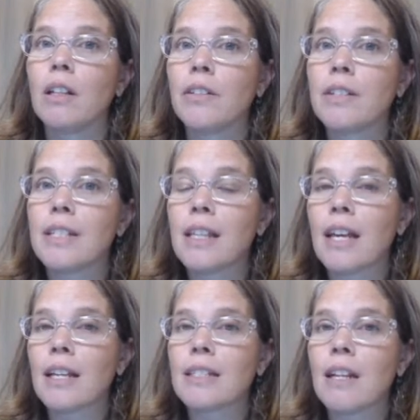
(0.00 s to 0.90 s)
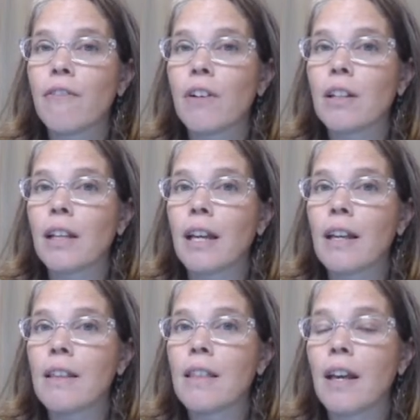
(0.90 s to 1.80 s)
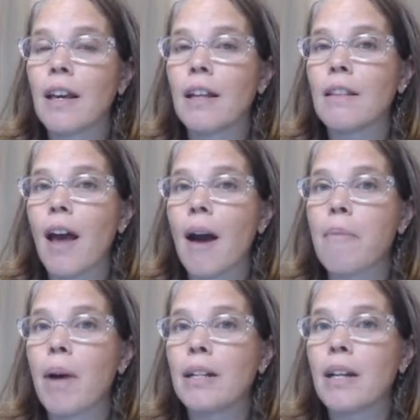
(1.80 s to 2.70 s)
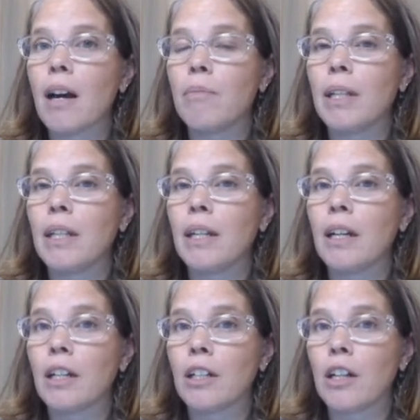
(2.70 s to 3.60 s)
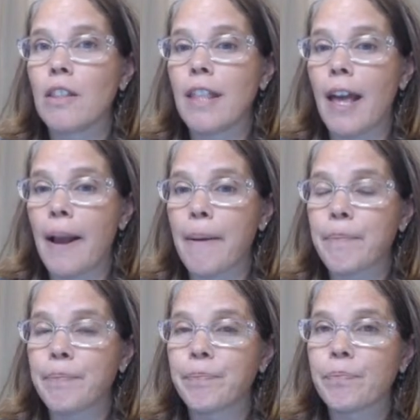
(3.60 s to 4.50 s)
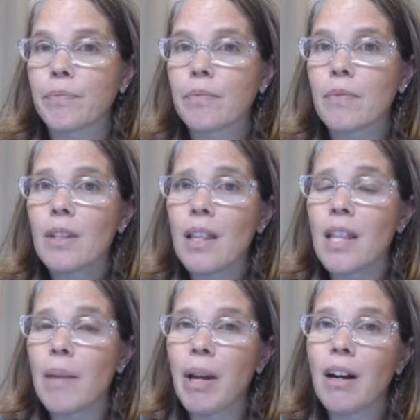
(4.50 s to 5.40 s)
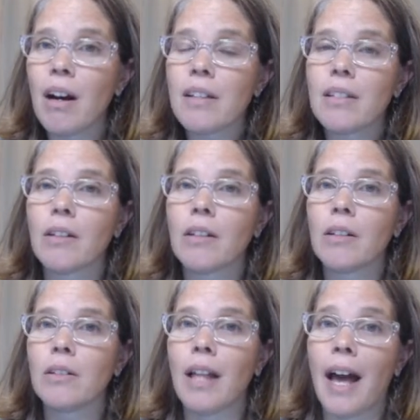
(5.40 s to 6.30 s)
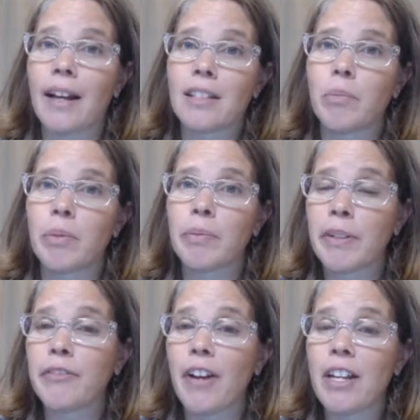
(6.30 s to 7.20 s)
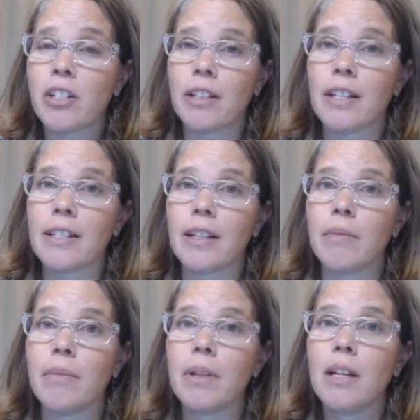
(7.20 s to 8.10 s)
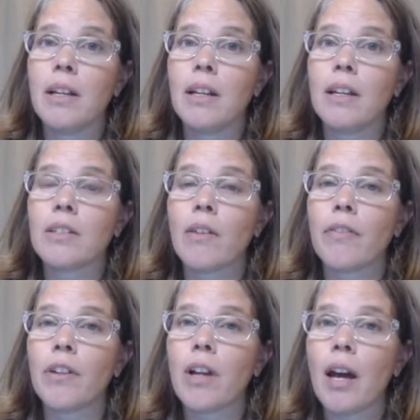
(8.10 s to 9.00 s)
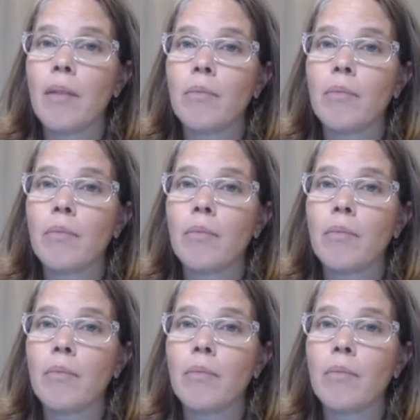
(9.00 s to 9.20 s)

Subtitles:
see things differently, then that might not be a good thing. They might also lack some professionalism. So if they're not